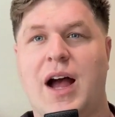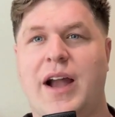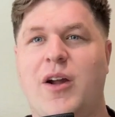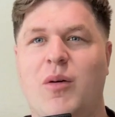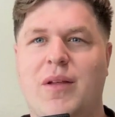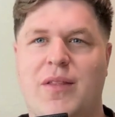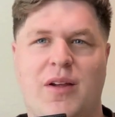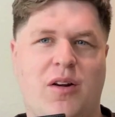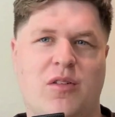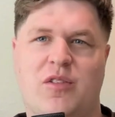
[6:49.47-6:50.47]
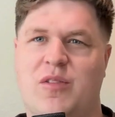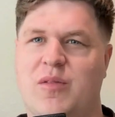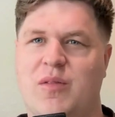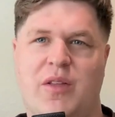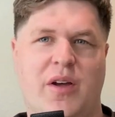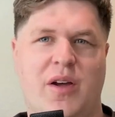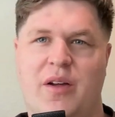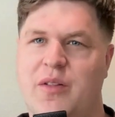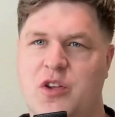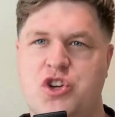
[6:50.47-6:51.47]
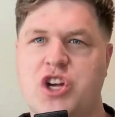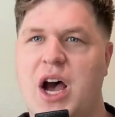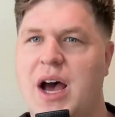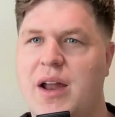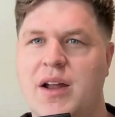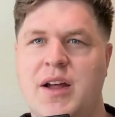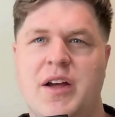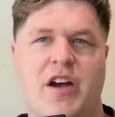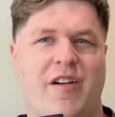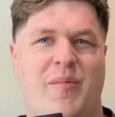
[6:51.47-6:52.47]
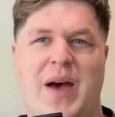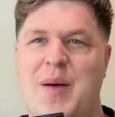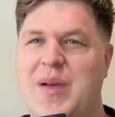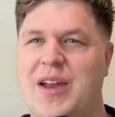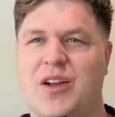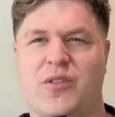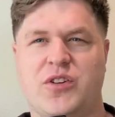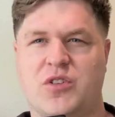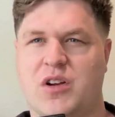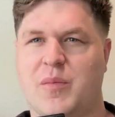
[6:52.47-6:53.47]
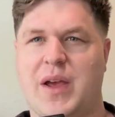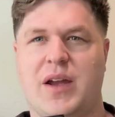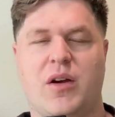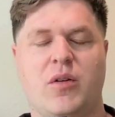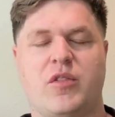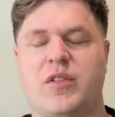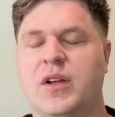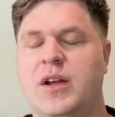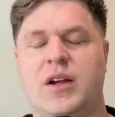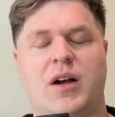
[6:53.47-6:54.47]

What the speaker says: I know that there's the shot of Batman and Creature Commandos.